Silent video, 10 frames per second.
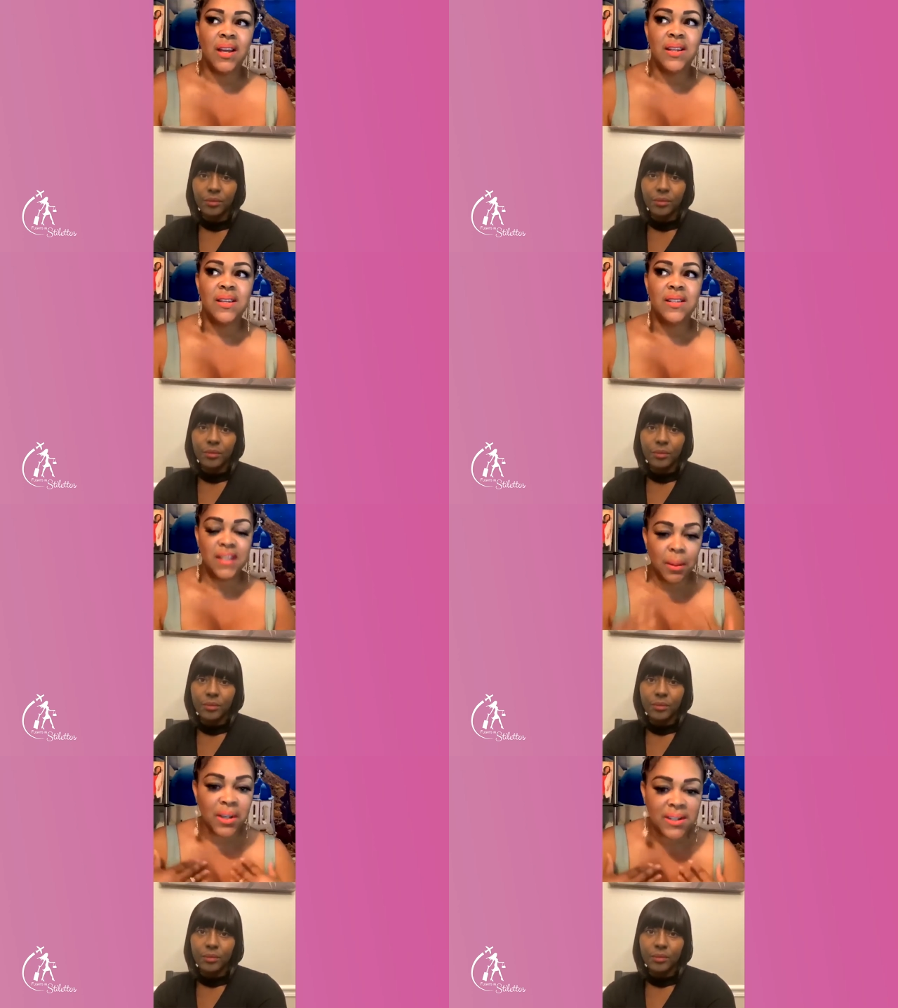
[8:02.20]

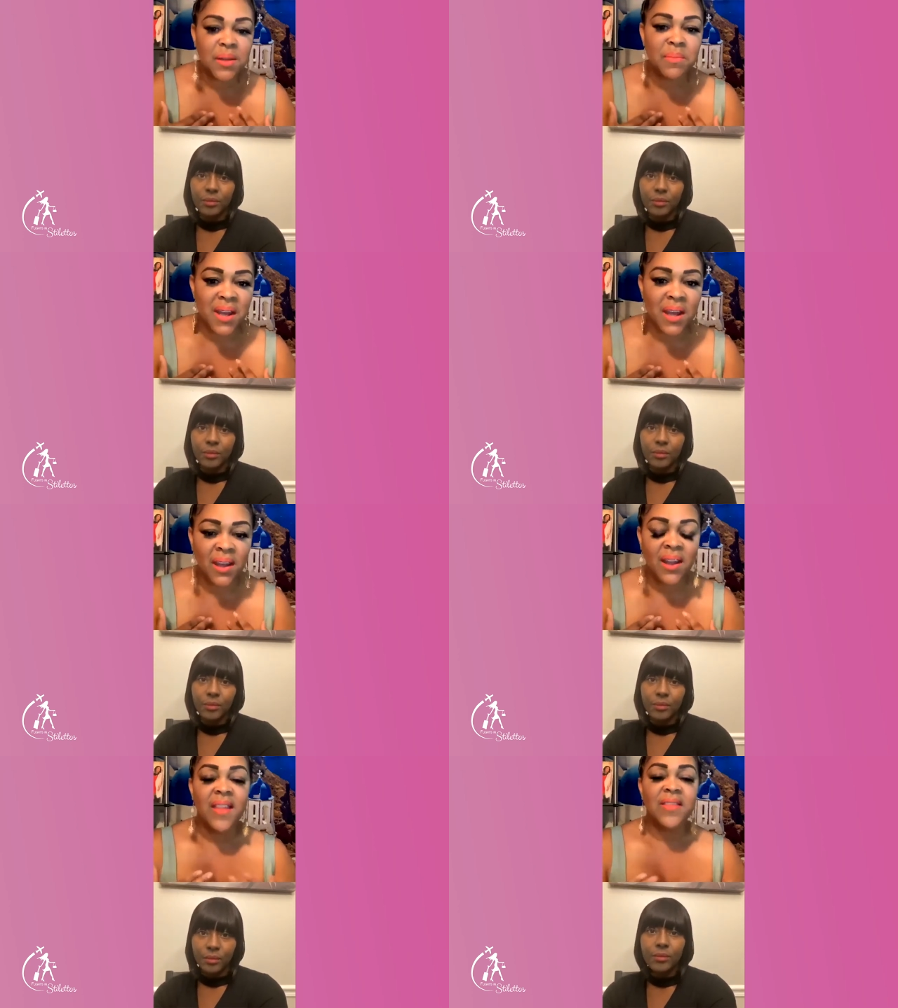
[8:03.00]
Speaker 1: similar to me,
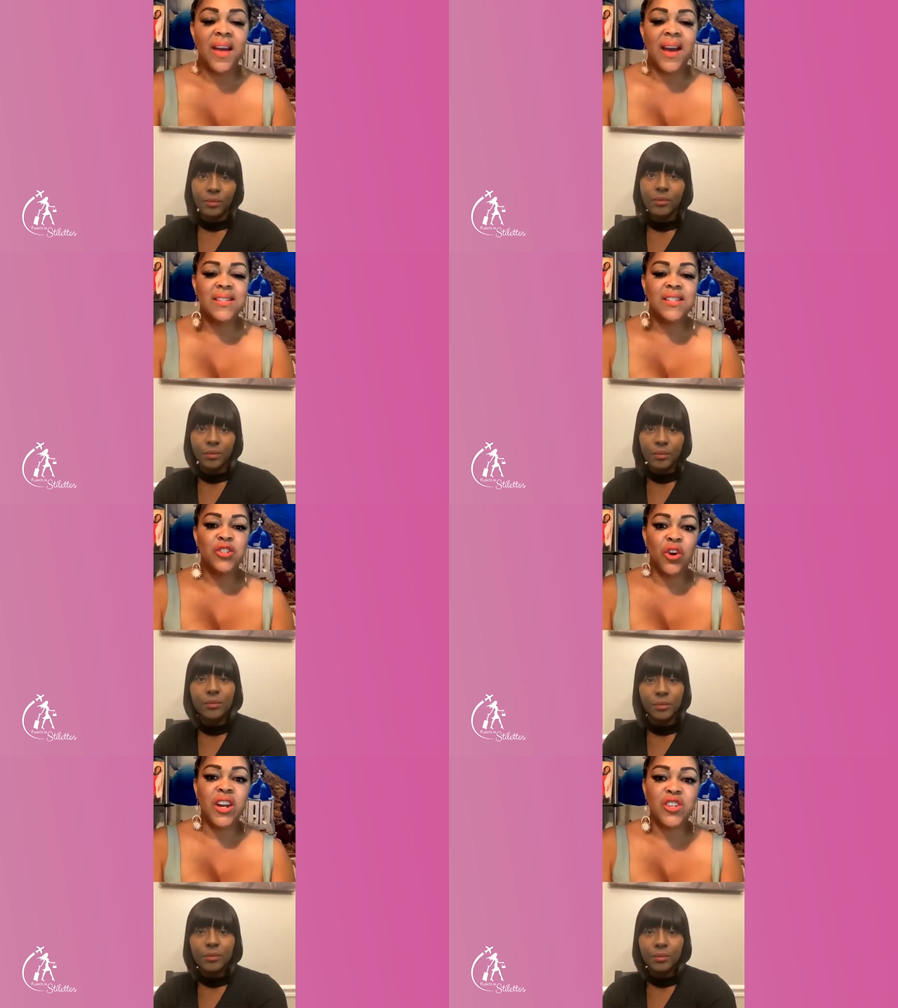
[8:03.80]
that's your
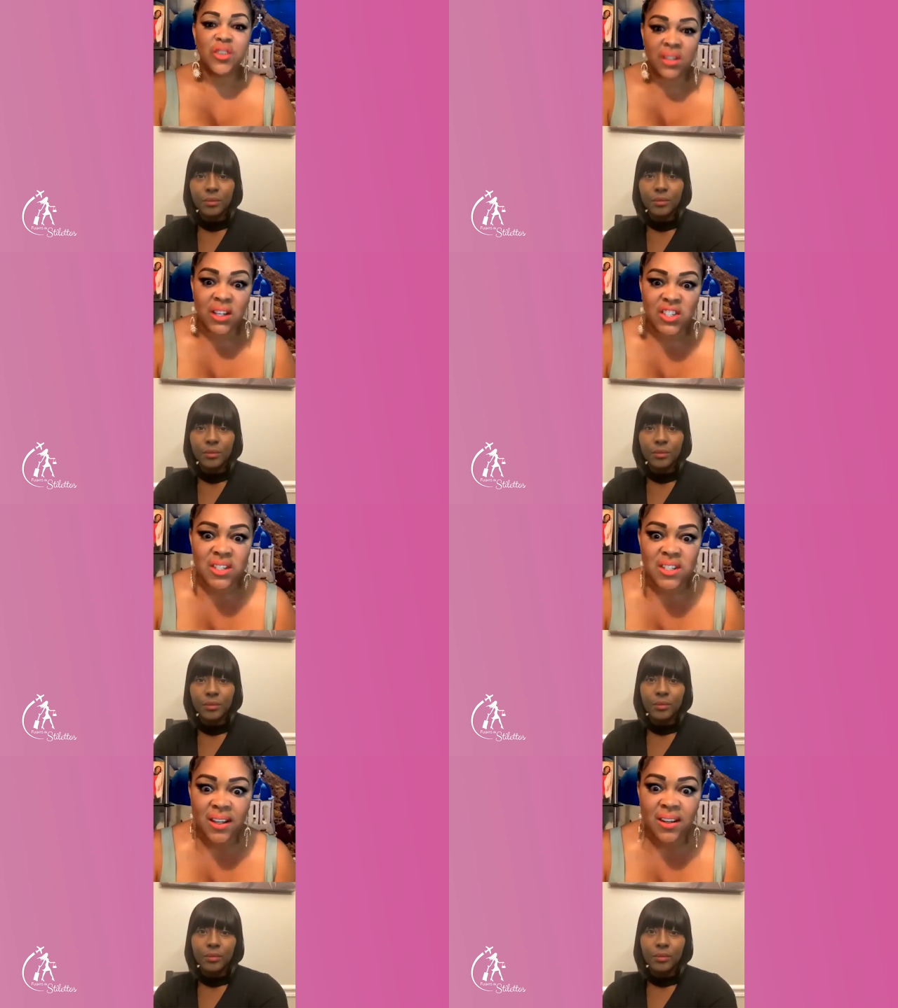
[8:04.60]
introduction
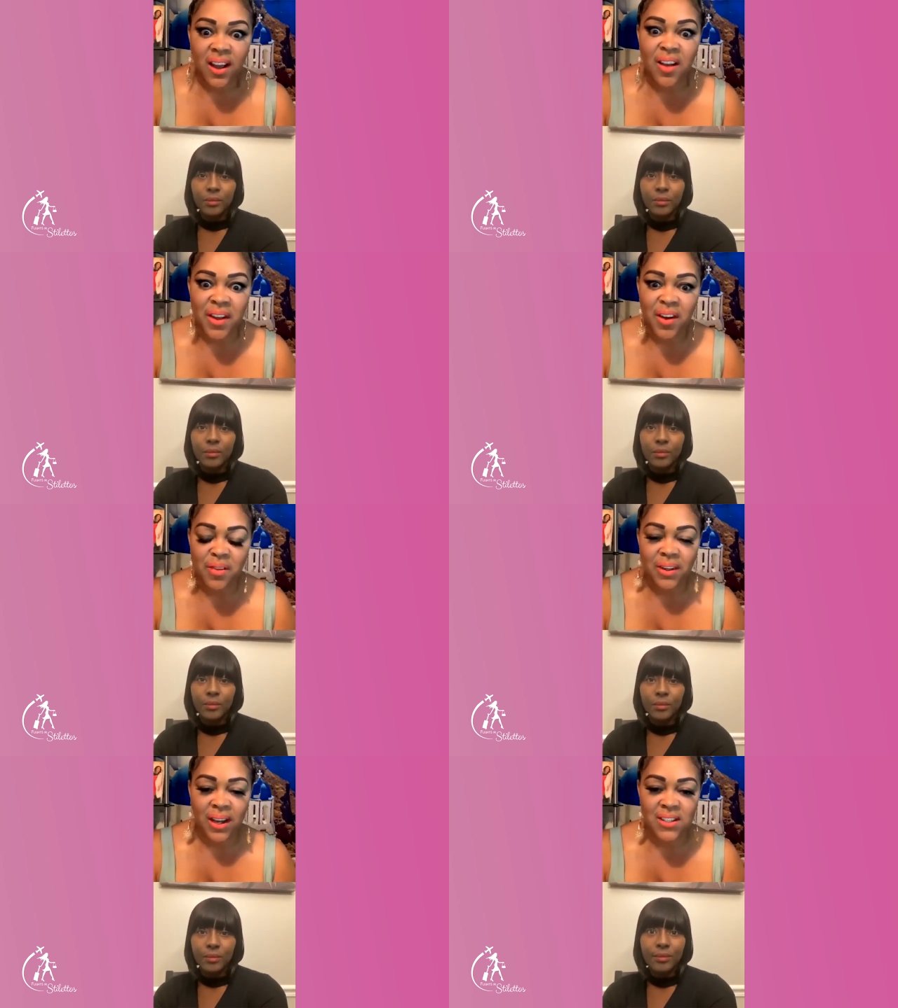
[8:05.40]
to love and
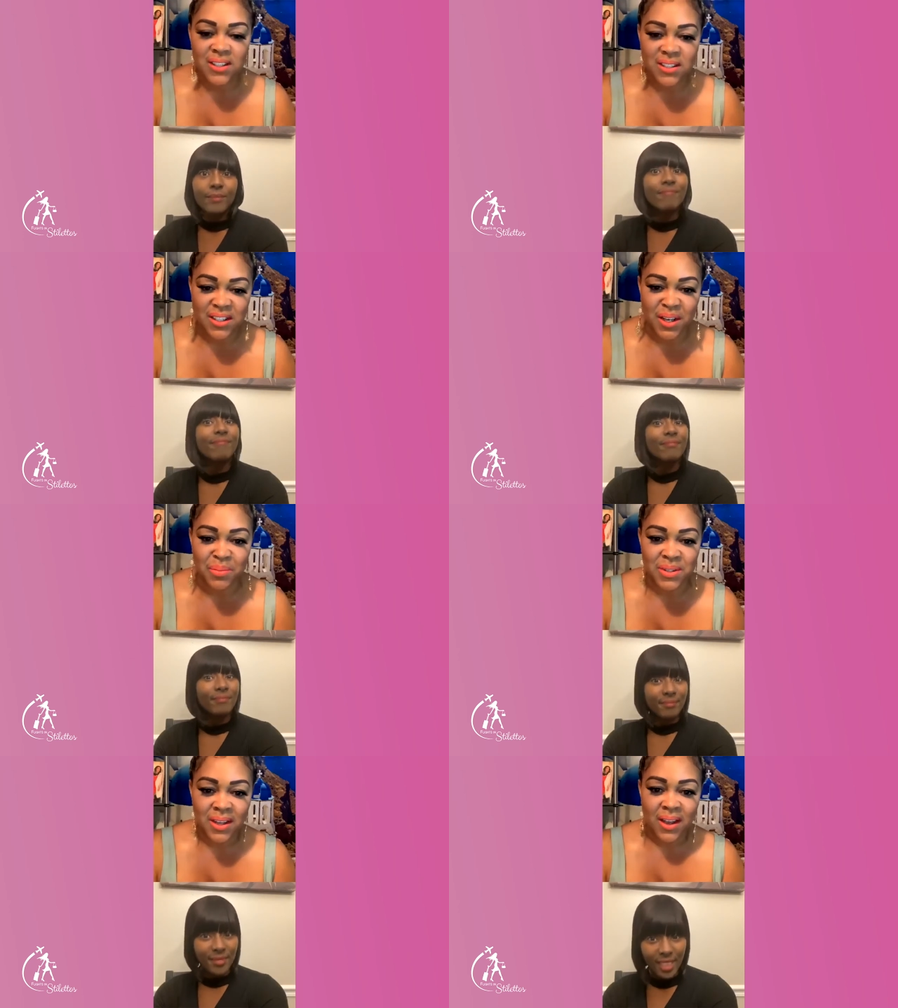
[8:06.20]
relationships.
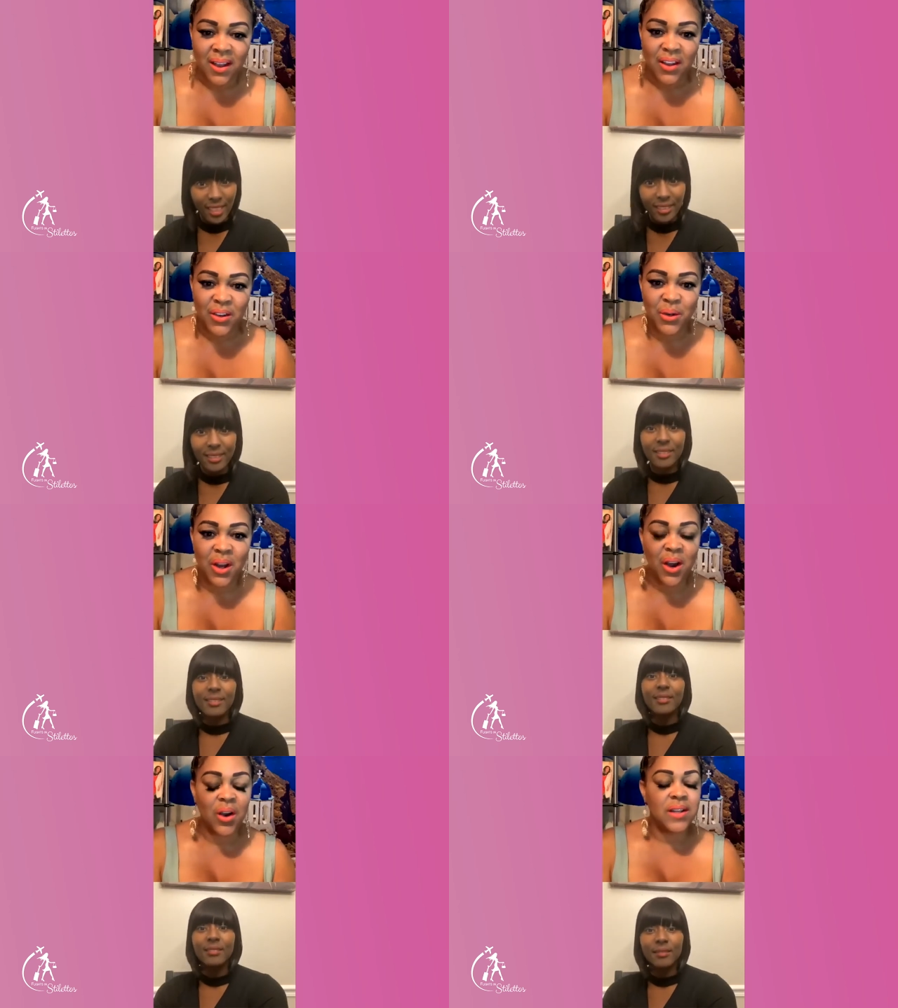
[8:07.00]
Yes. You
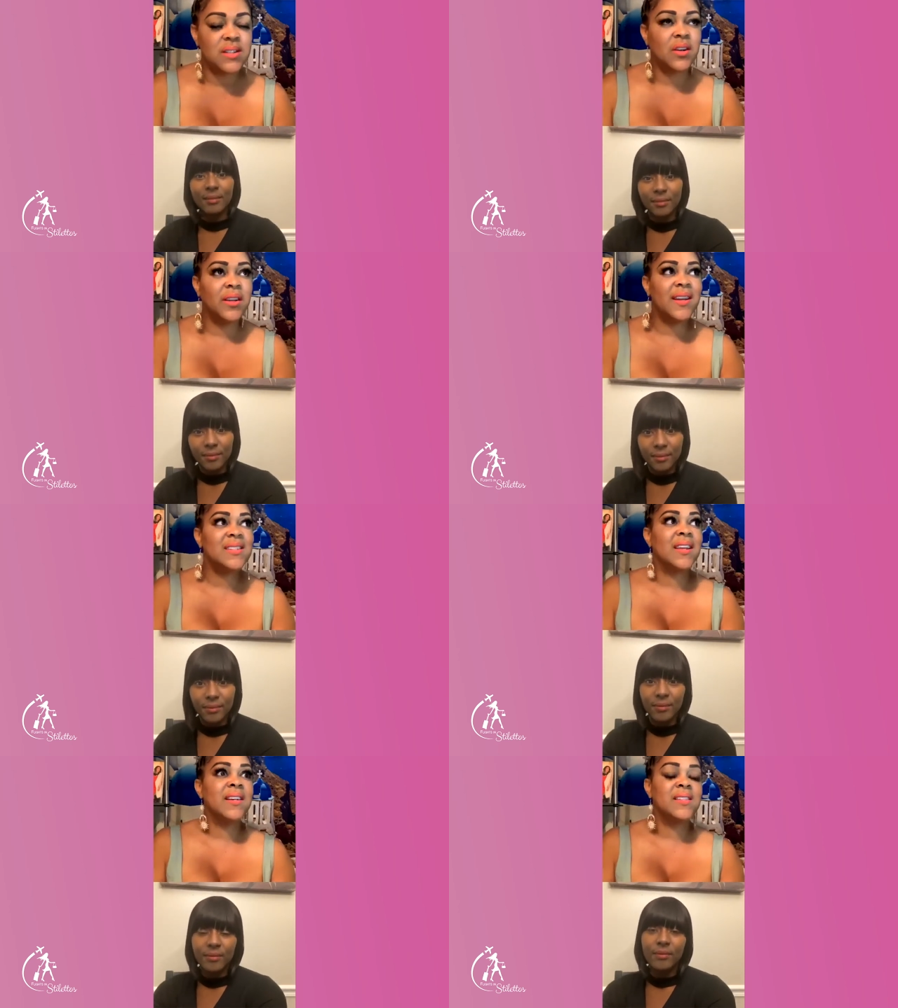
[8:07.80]
know, and so that
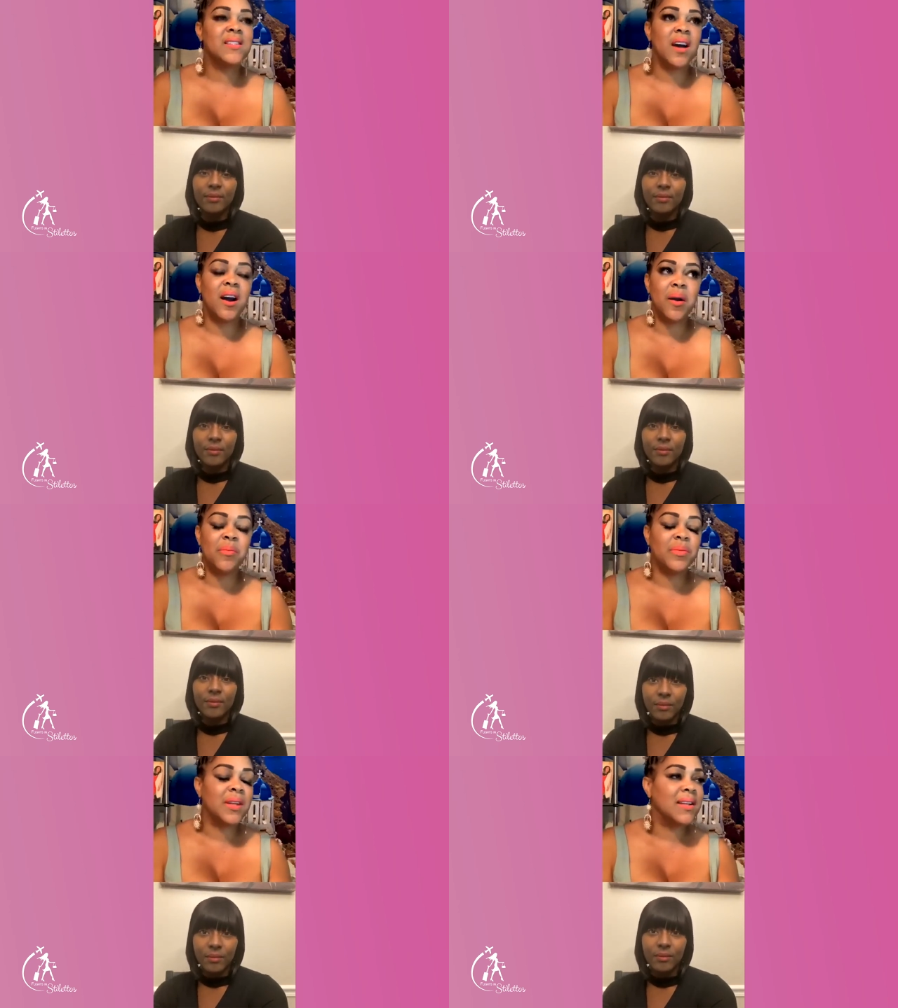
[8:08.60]
that's um
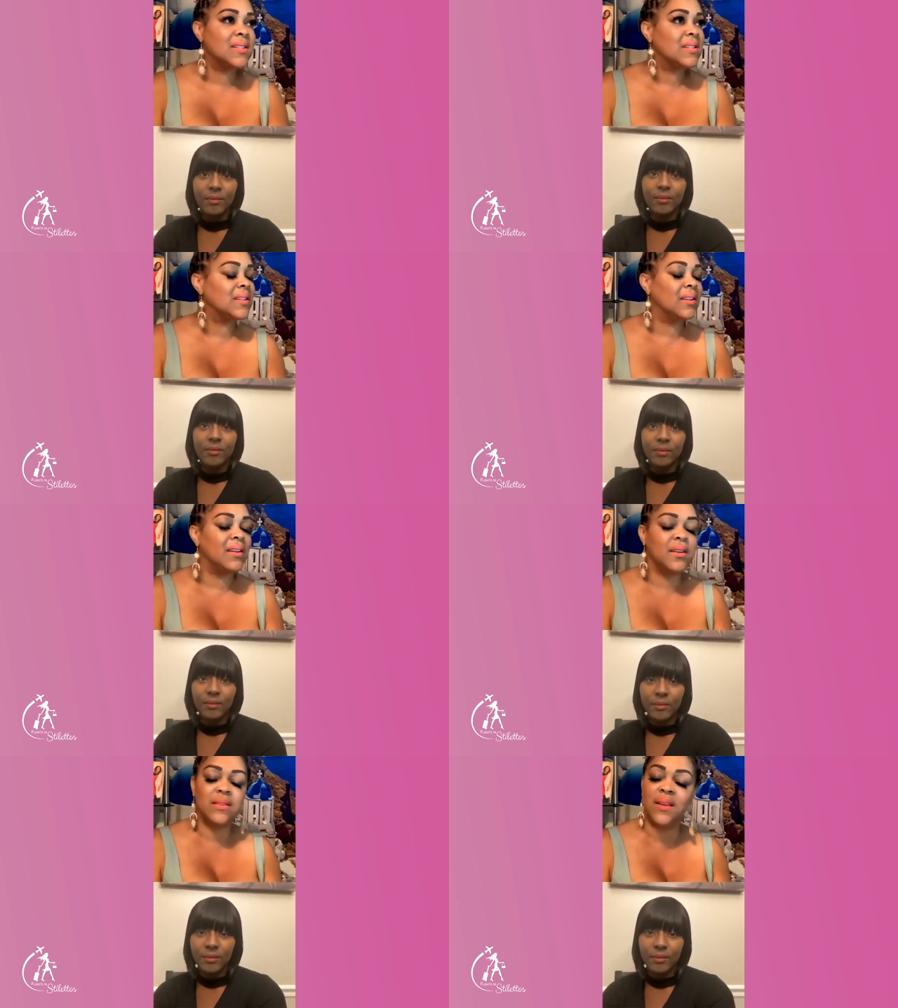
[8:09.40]
that's uh,
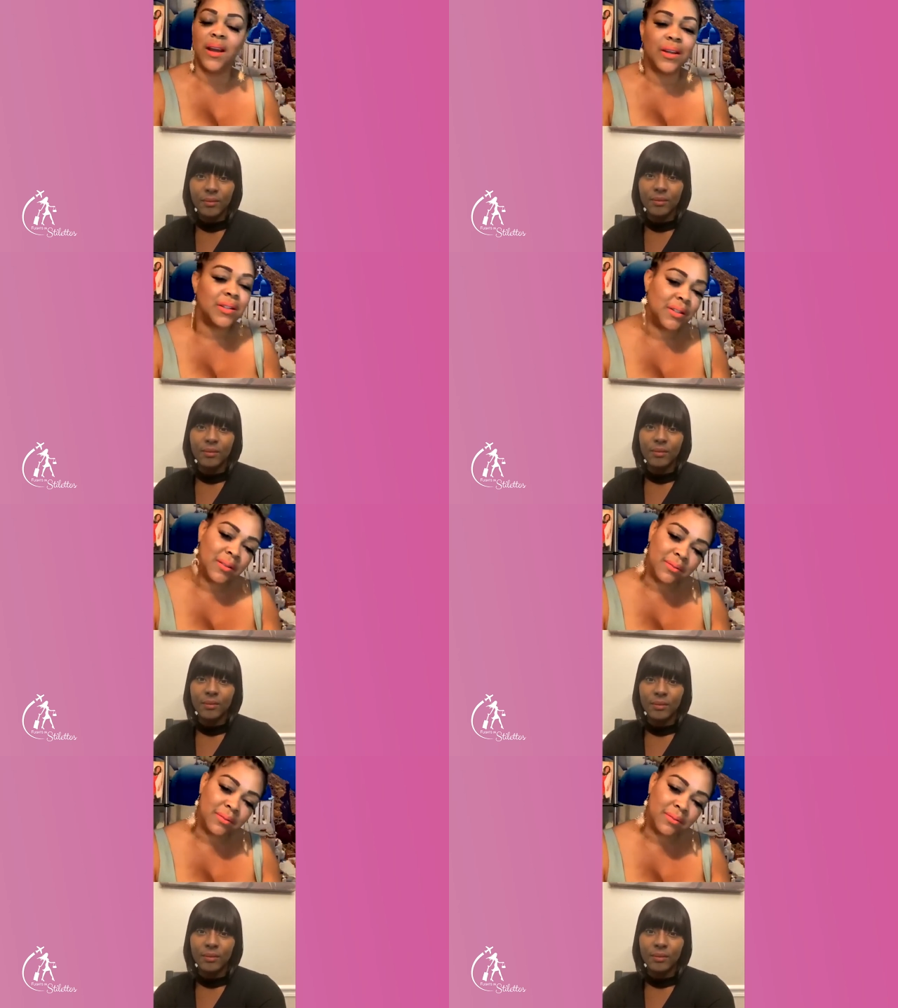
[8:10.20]
not good.